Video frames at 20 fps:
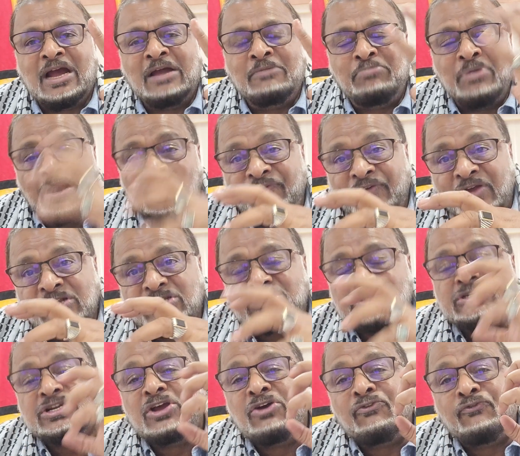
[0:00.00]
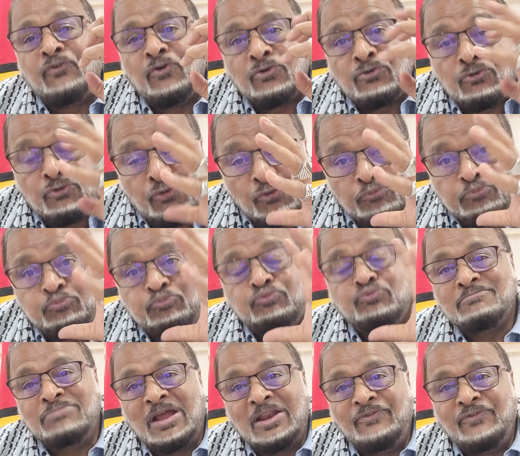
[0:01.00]
and benefits for group
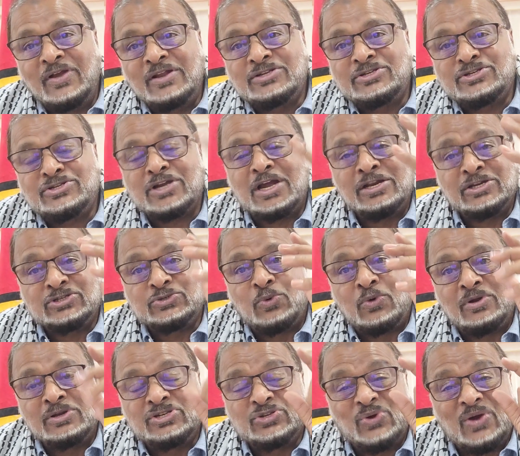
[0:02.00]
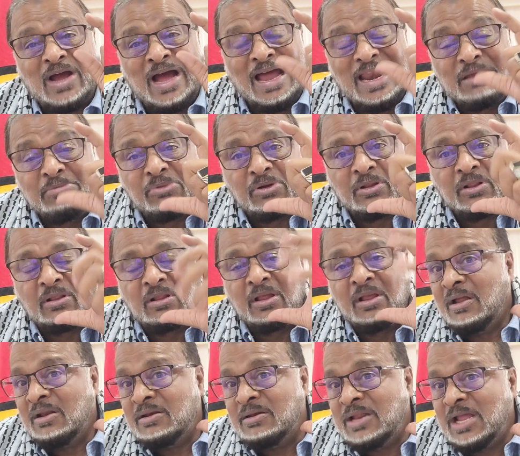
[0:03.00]
benefits and so on. So animal
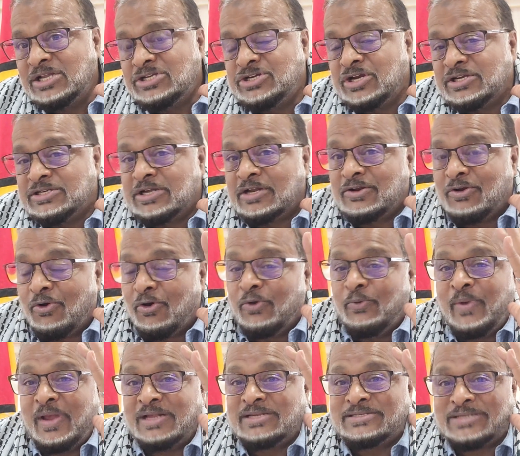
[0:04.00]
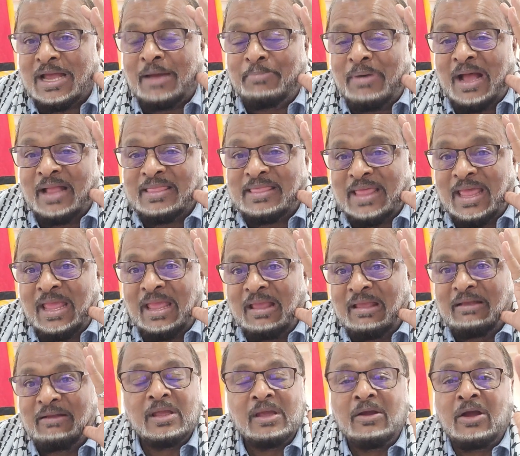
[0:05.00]
nature is not always a bad
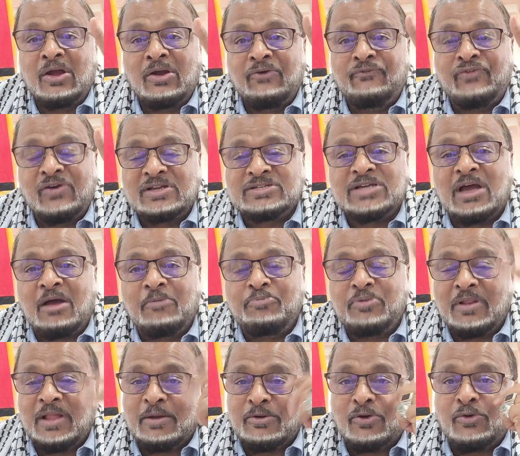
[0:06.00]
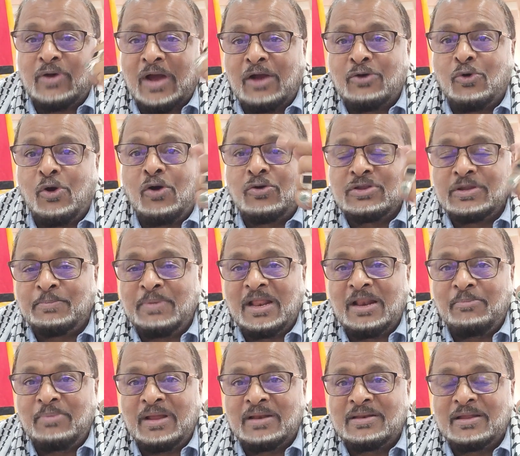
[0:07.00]
thing. For example, I go out a
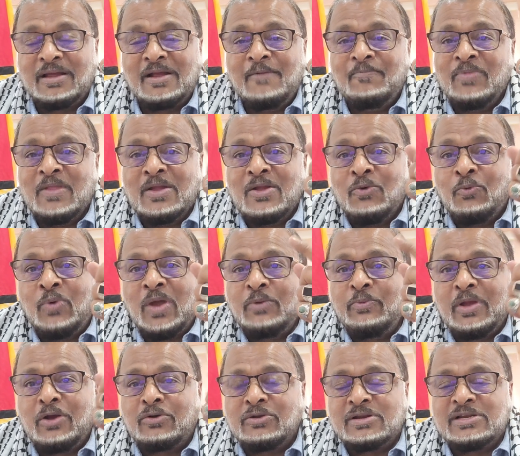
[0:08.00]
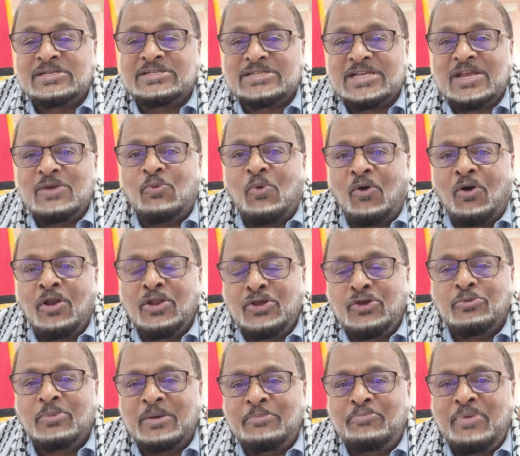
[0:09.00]
little bit. When we go to the seawall,
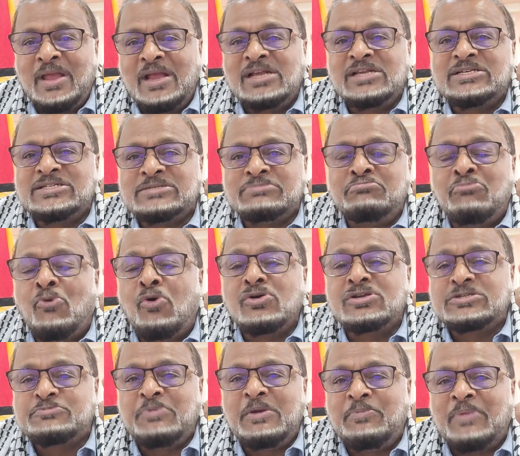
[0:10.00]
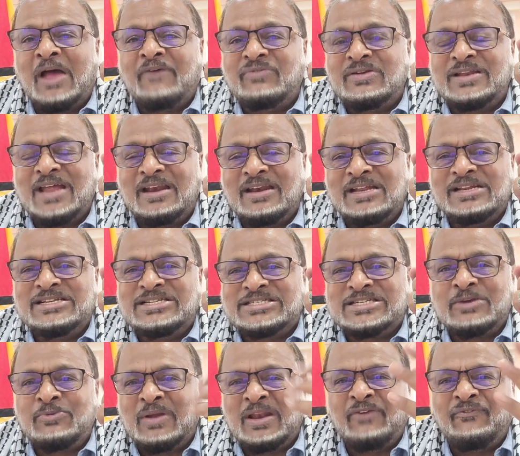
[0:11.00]
human beings, most people have a
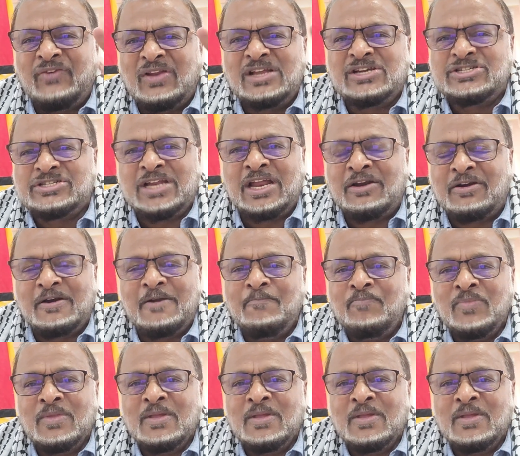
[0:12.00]
tendency when they finish their